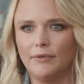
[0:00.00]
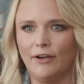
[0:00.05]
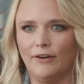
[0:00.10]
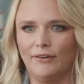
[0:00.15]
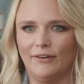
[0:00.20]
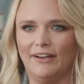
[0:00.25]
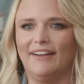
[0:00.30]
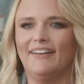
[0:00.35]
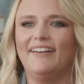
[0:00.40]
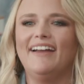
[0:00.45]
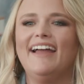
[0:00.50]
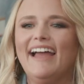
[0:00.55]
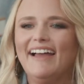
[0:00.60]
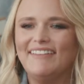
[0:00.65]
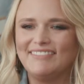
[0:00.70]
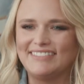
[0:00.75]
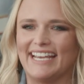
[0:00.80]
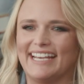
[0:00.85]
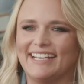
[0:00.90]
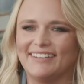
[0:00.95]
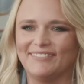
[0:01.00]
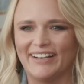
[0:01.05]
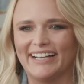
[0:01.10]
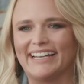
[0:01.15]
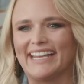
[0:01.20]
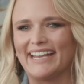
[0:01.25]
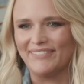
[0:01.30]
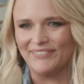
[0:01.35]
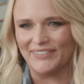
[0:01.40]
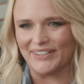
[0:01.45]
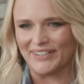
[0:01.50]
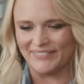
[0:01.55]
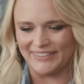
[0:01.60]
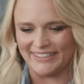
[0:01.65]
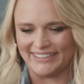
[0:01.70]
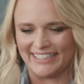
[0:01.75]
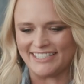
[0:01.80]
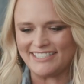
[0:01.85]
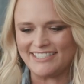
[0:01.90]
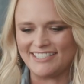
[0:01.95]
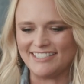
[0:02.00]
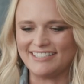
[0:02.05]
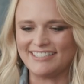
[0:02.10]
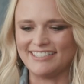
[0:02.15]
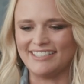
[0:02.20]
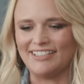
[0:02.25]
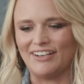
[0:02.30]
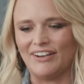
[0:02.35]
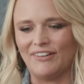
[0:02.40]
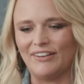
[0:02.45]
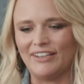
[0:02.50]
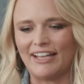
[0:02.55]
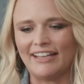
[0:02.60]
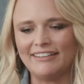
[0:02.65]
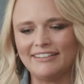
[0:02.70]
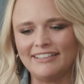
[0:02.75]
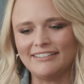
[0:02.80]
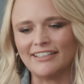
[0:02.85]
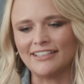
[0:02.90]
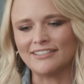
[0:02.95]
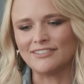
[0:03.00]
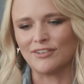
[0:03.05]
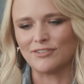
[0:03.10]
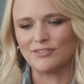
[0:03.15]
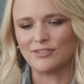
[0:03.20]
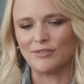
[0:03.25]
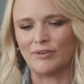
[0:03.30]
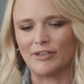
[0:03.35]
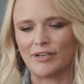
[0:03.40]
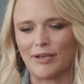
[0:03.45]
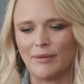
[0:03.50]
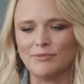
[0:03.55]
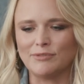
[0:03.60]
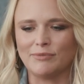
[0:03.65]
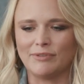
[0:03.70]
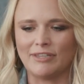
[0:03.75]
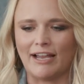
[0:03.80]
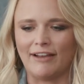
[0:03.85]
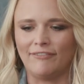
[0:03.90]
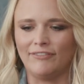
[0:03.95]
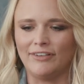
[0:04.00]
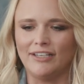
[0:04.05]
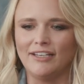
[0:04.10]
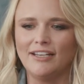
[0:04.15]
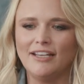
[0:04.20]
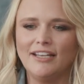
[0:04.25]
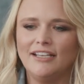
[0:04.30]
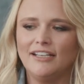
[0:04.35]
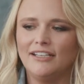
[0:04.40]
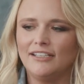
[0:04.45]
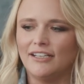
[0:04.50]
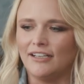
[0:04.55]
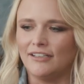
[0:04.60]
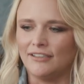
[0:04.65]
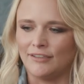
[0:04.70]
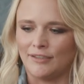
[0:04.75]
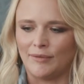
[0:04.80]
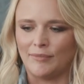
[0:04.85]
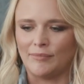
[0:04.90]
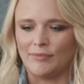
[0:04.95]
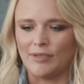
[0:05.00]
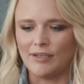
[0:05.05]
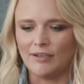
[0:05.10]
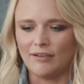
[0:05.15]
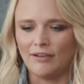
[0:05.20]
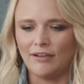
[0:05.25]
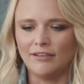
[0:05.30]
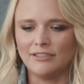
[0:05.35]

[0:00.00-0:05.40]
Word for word: I'm going, taking my camper, but that's just, you know, I think that's also what comes with having um, a